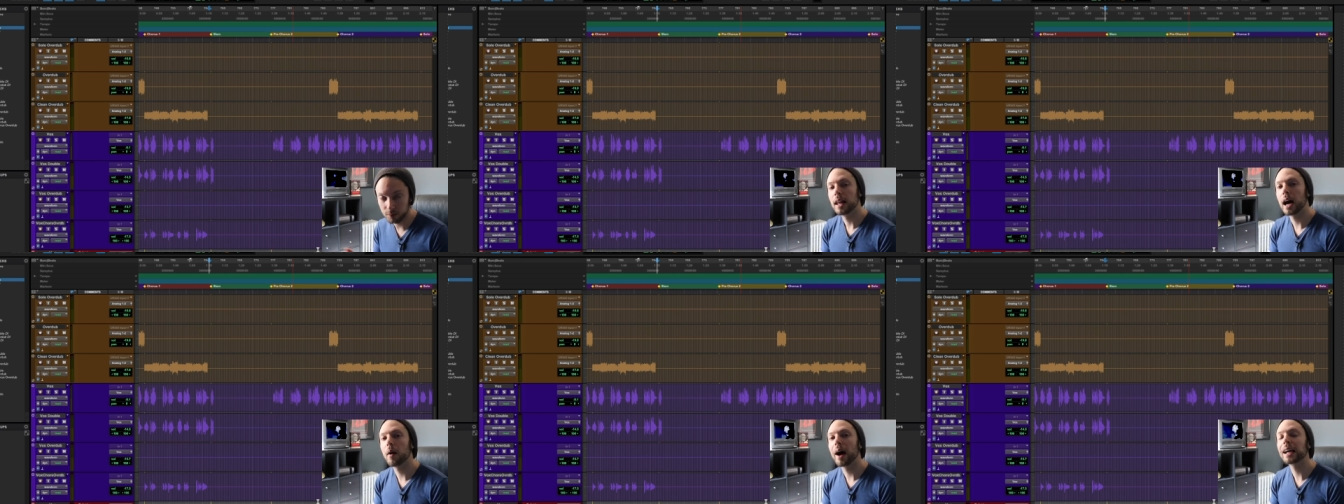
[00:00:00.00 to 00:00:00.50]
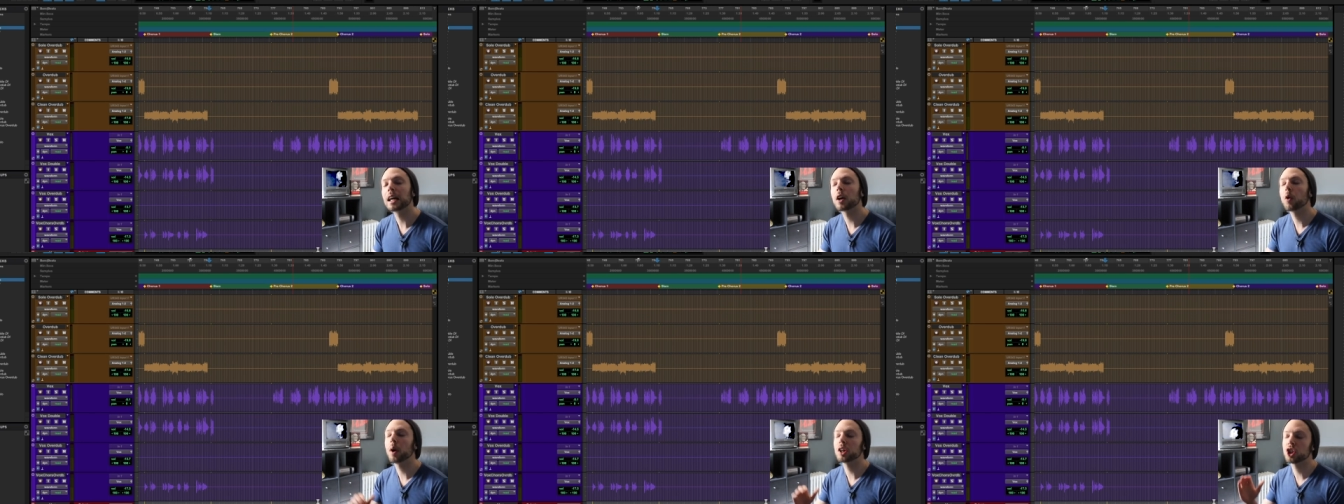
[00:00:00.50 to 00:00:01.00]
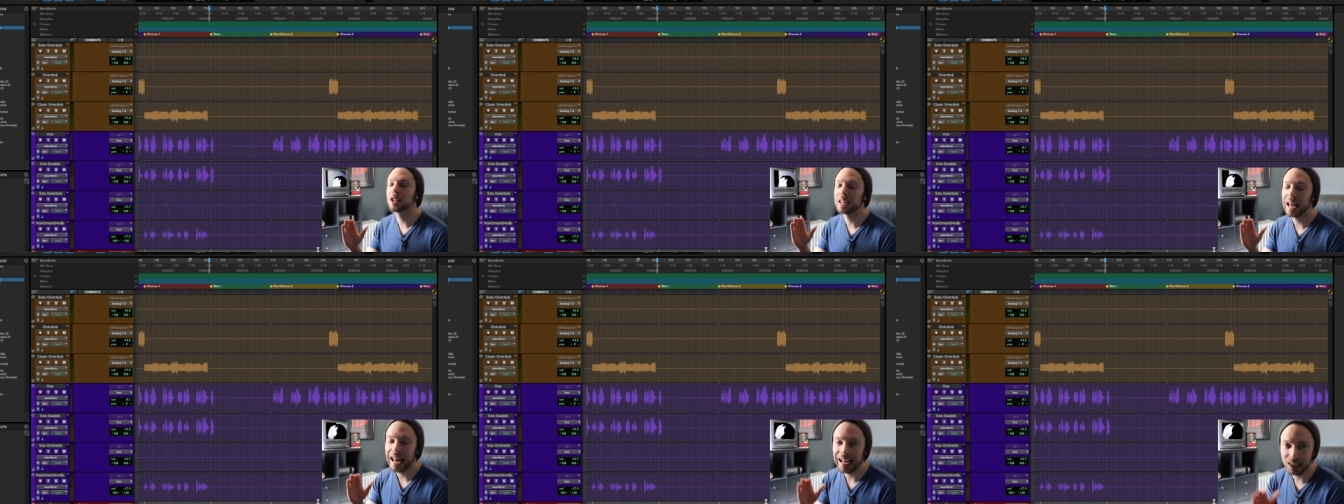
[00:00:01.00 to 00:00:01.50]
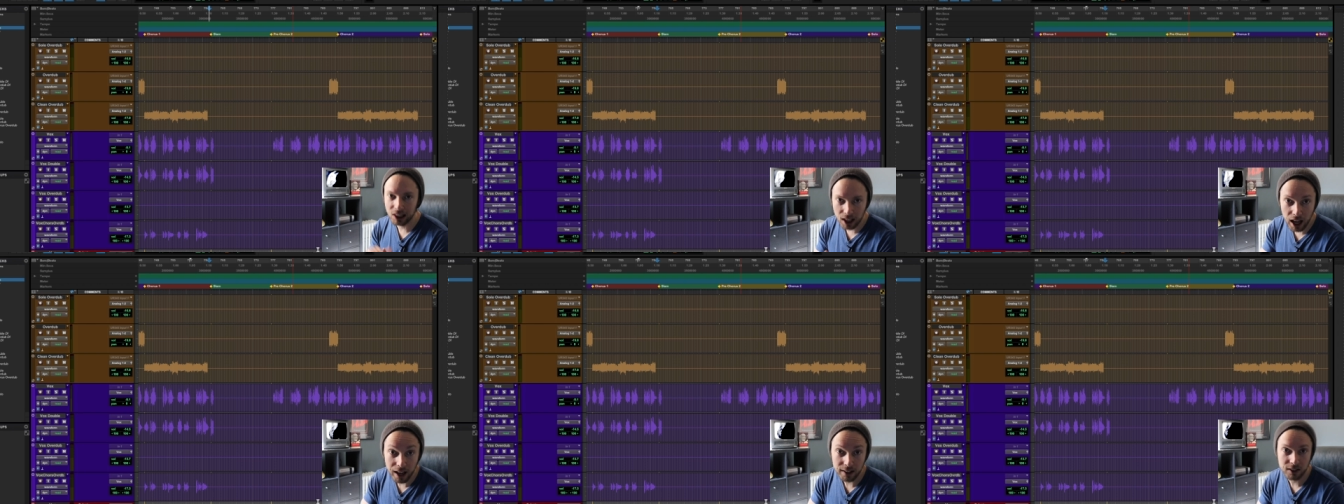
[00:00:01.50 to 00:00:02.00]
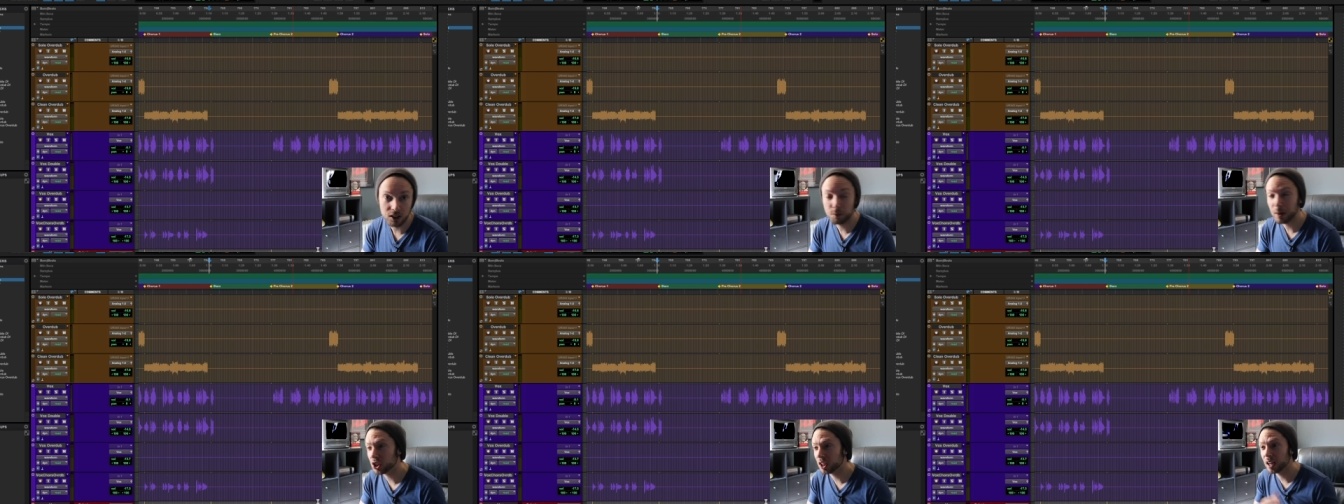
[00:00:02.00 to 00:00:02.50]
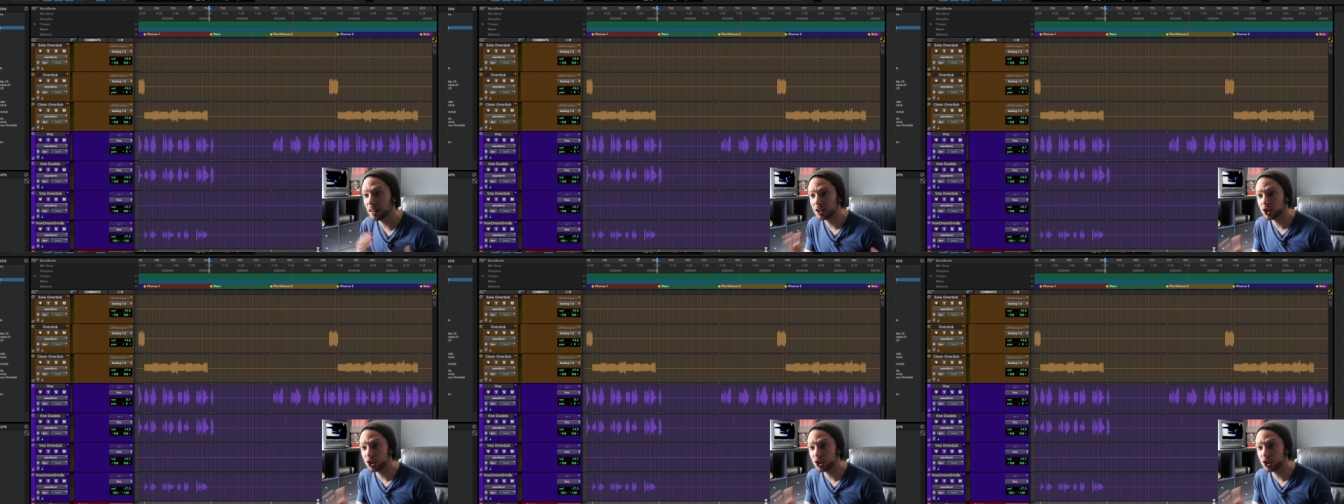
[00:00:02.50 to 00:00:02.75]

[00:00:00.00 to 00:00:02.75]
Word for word: Now, I get questions a lot, especially on the